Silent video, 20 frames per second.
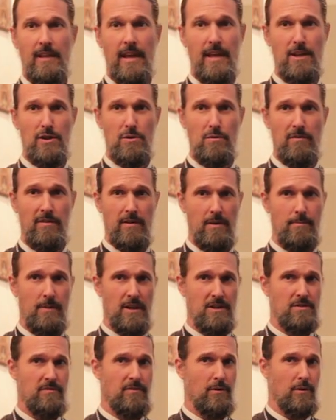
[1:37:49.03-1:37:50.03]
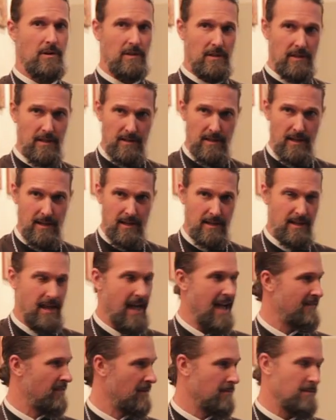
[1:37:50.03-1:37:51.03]
Thank you very much
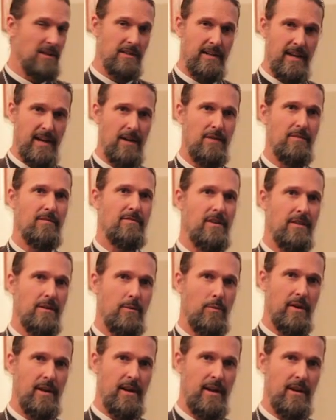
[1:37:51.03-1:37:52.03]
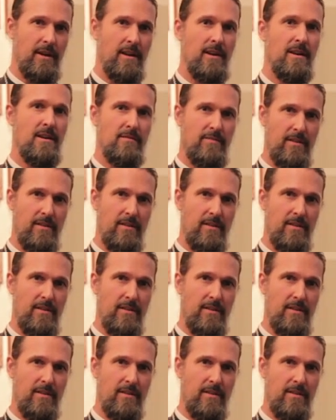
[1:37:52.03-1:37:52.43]
for having me down, Father Wayne,